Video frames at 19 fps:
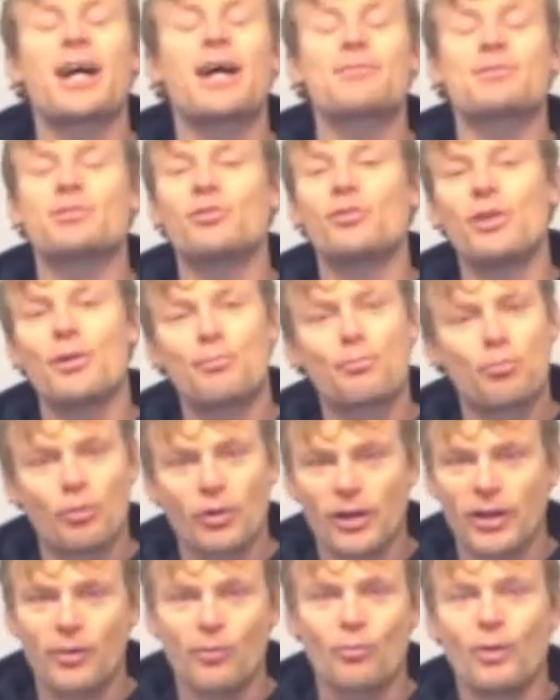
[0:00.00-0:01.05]
Absolutely
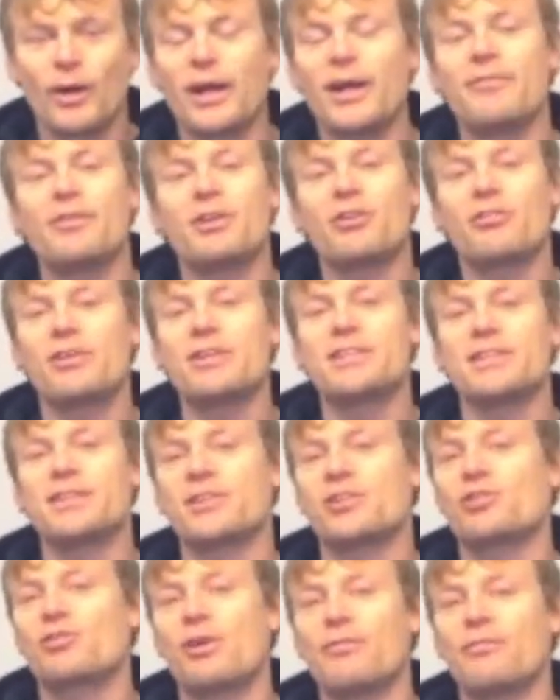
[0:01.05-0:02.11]
brilliant way of increasing
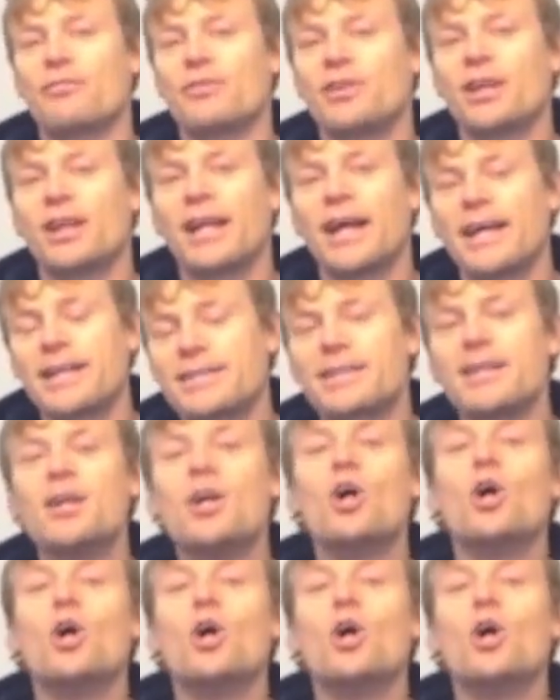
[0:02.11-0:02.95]
the strength in your legs.